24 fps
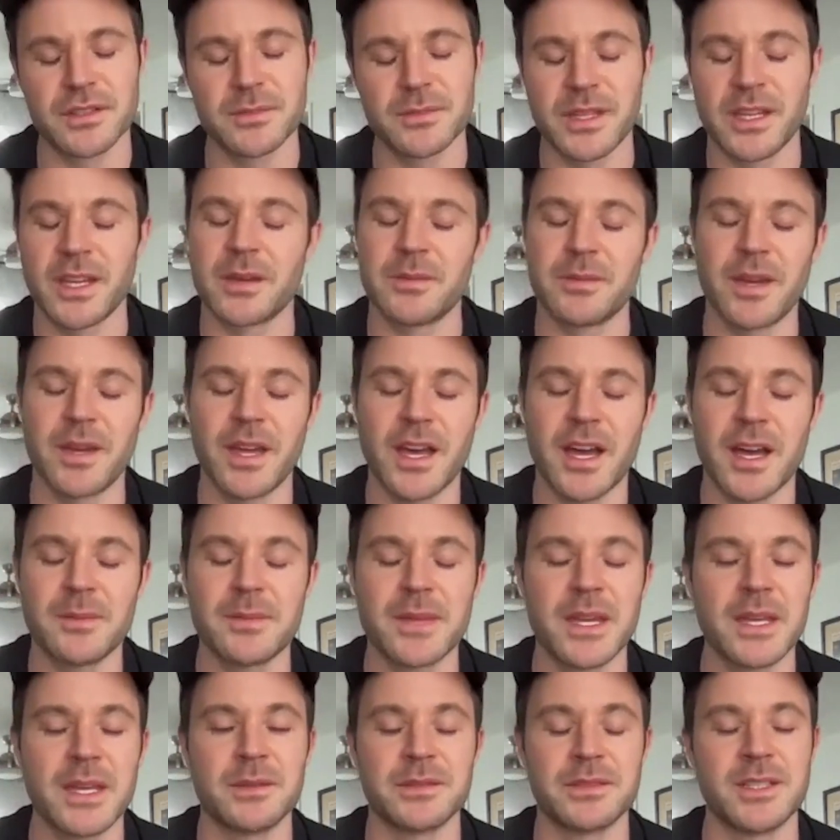to me,
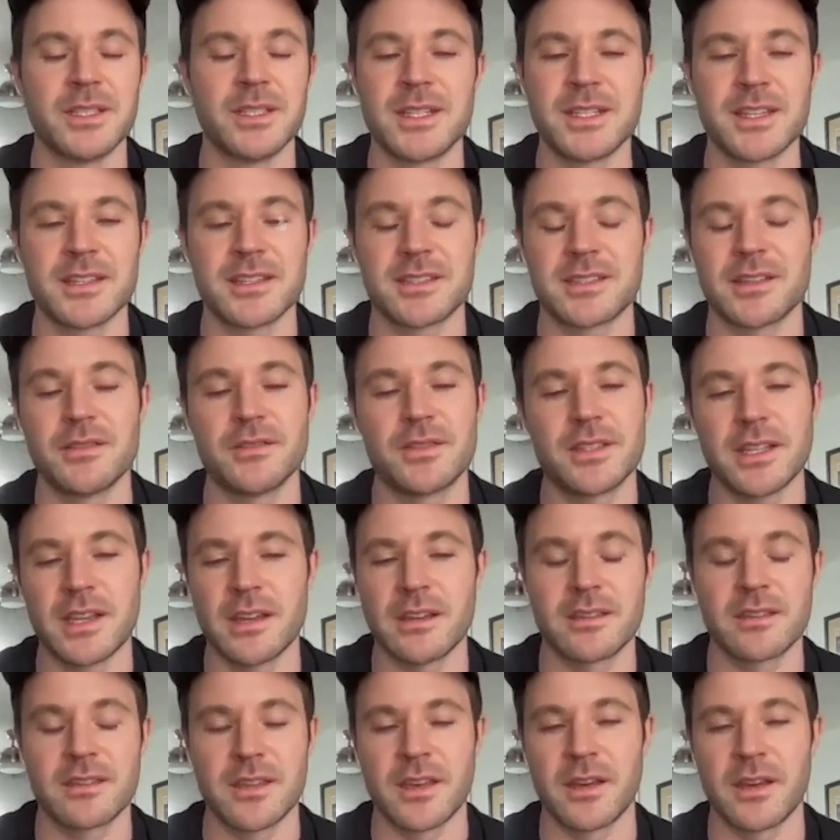I'm able to
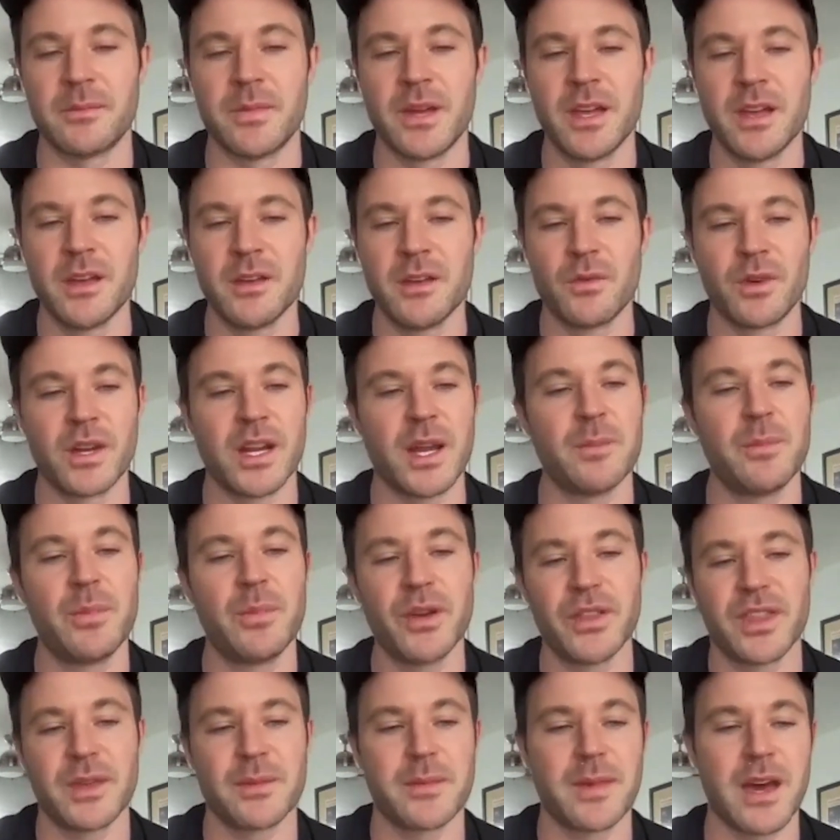disassociate them when I
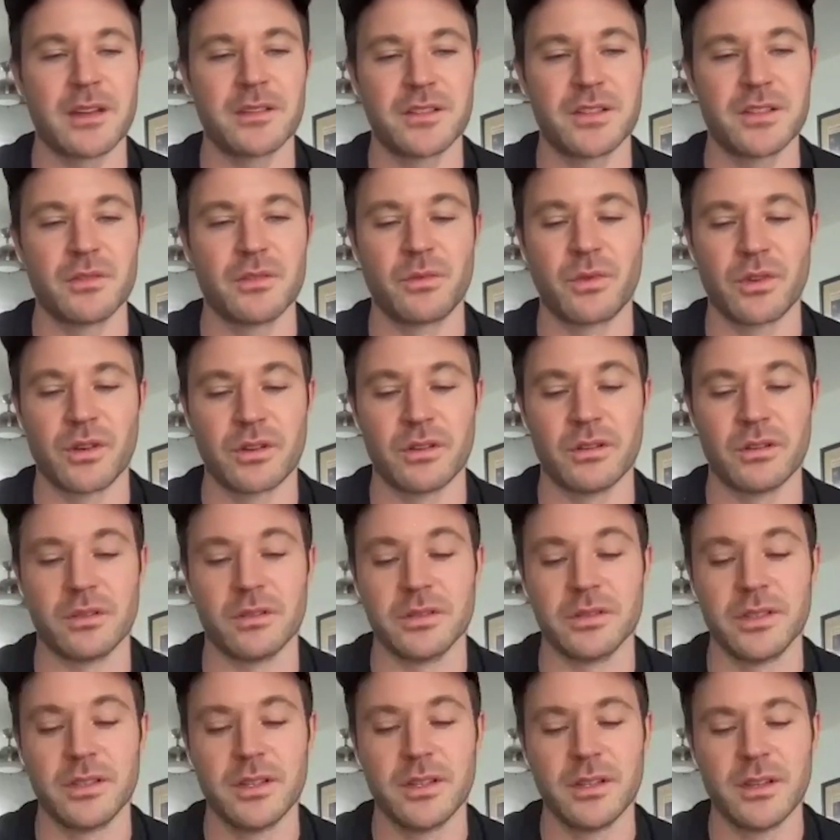put them out into the
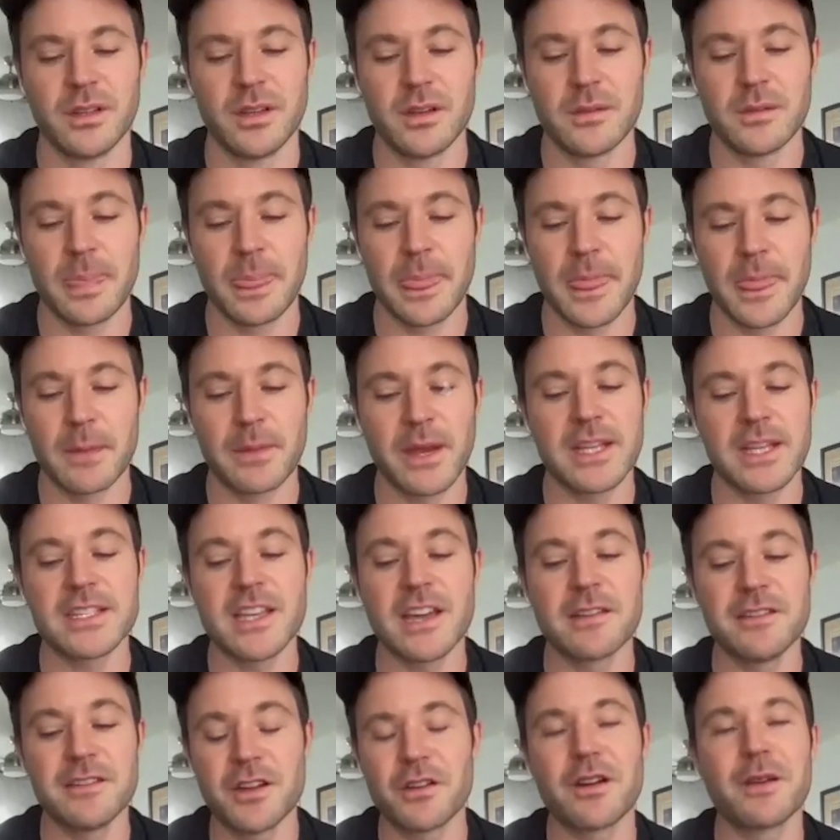world because
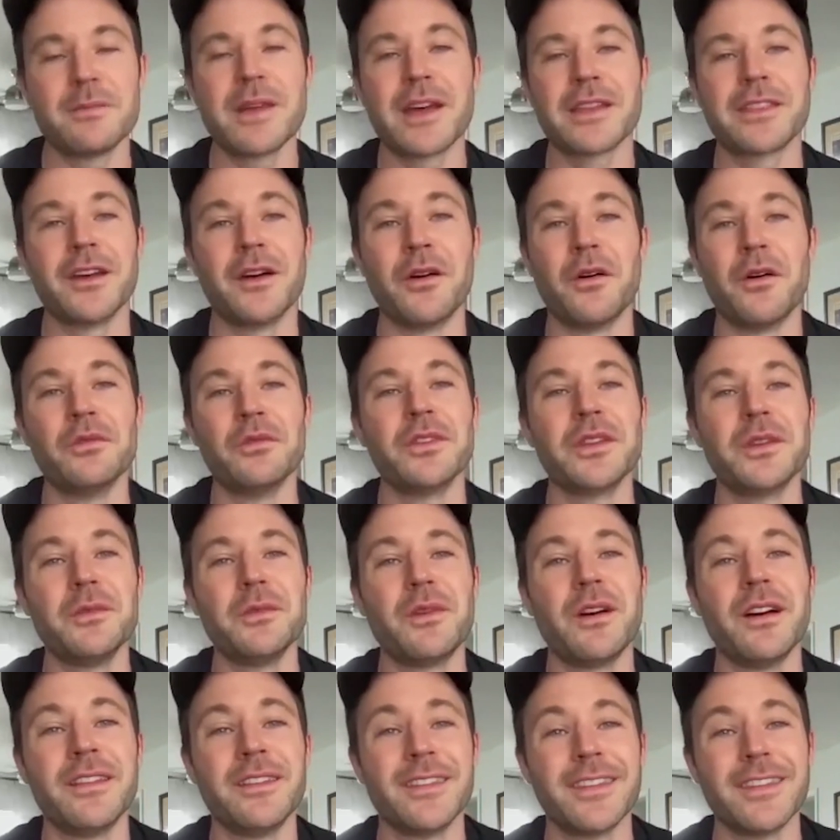I know I'm not the only
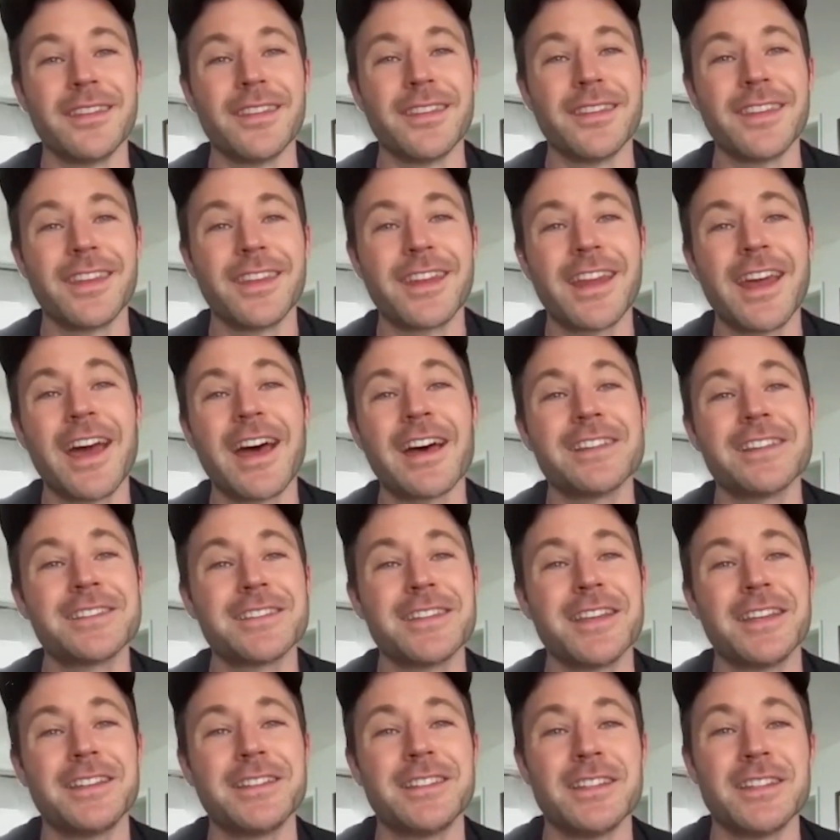one that
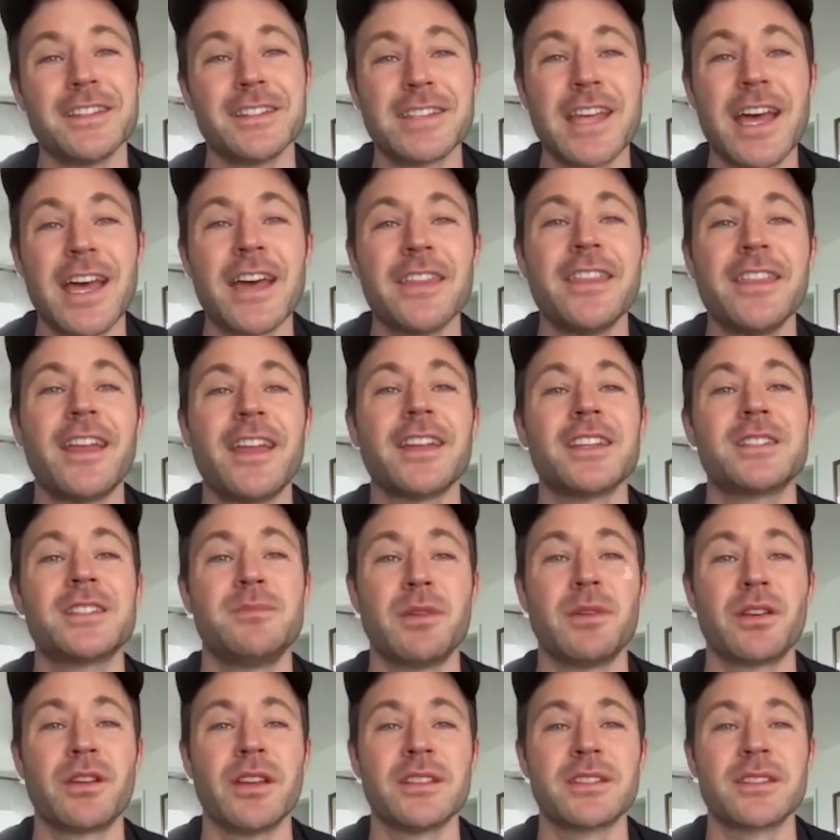has had that
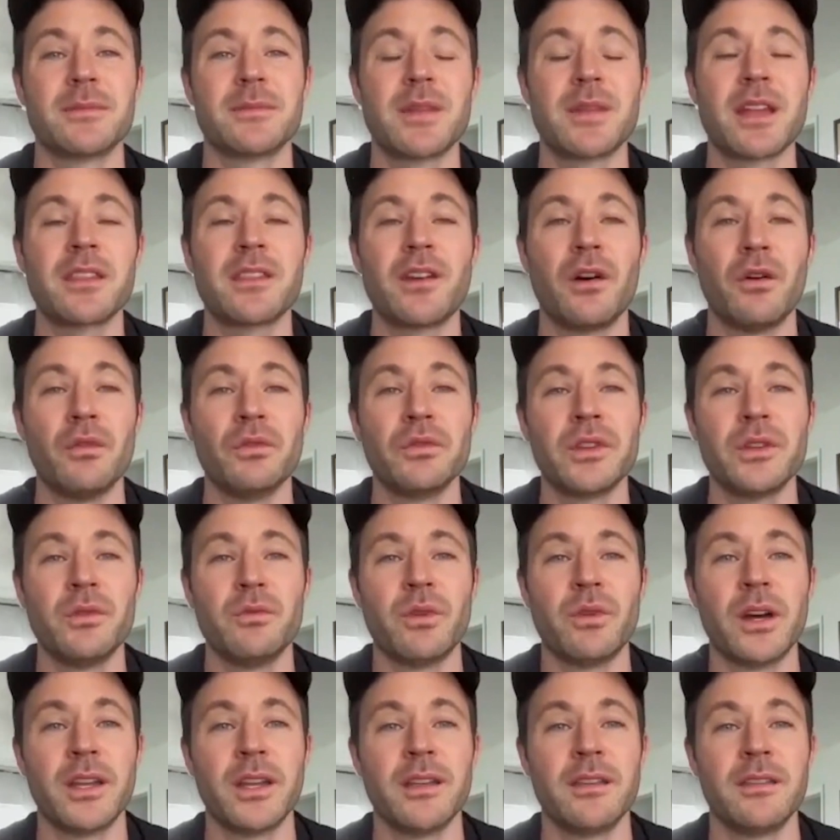experience. I'm not the only
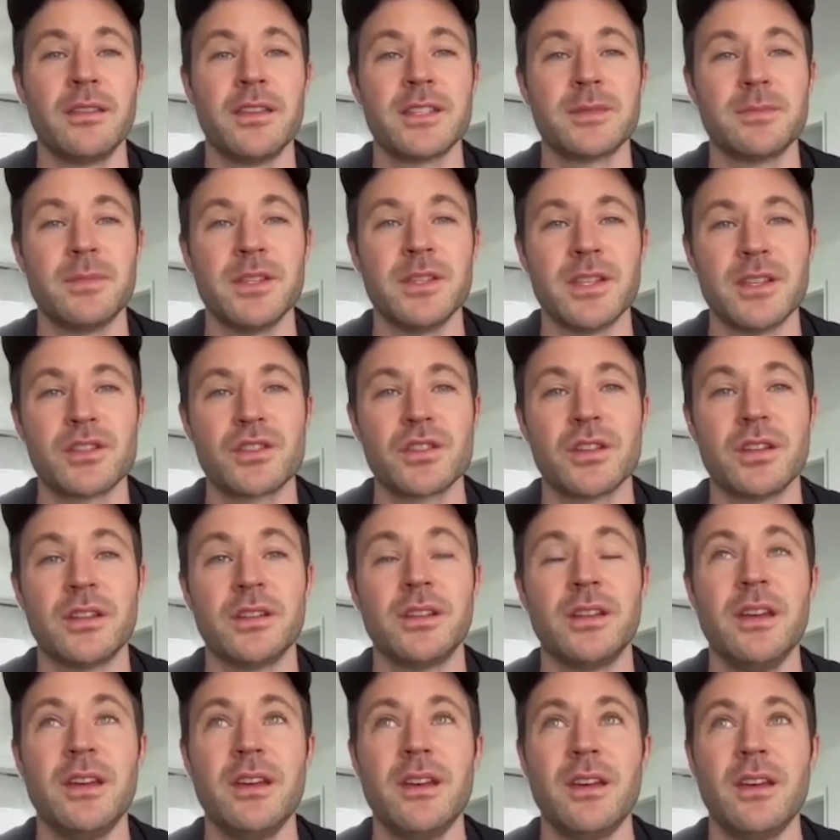one in this
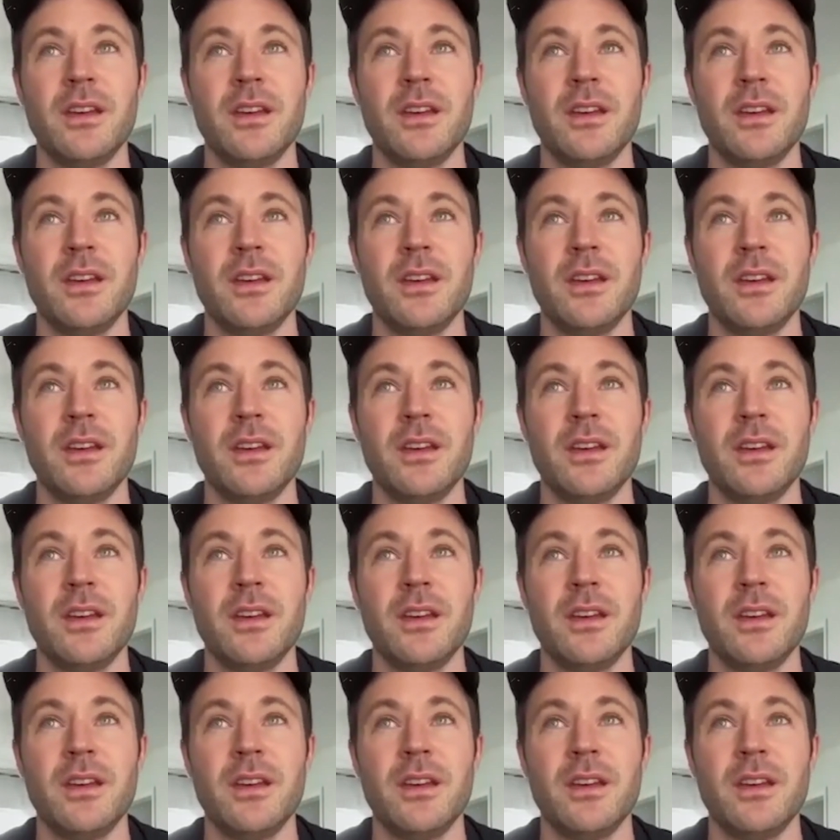position.